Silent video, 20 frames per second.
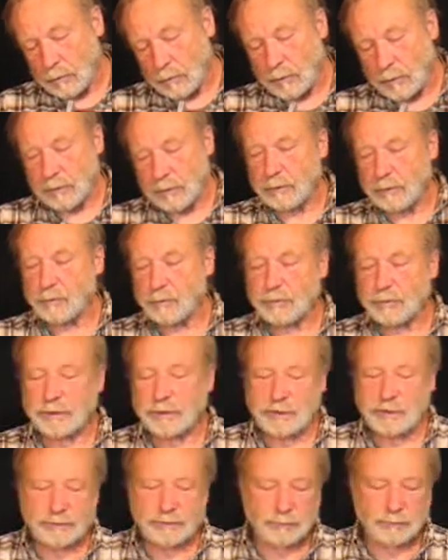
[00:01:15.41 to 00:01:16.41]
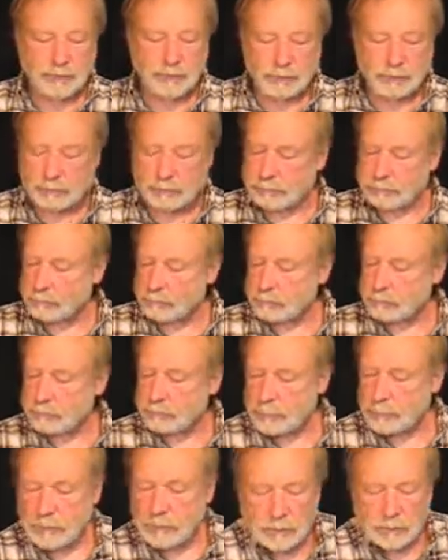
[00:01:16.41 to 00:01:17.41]
I did pretty nice work.
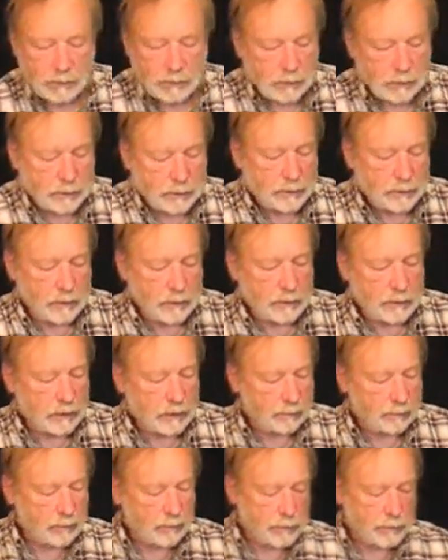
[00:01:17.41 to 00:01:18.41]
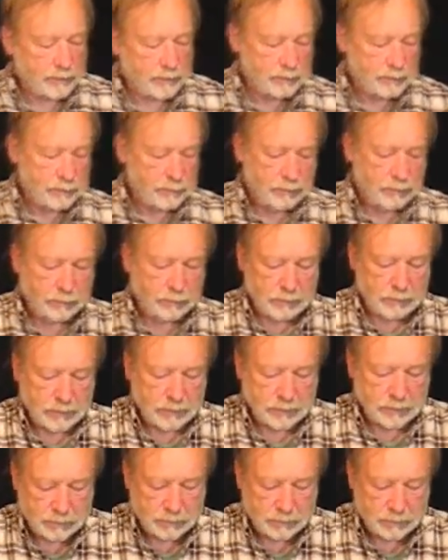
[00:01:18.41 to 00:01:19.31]
Now I'm going to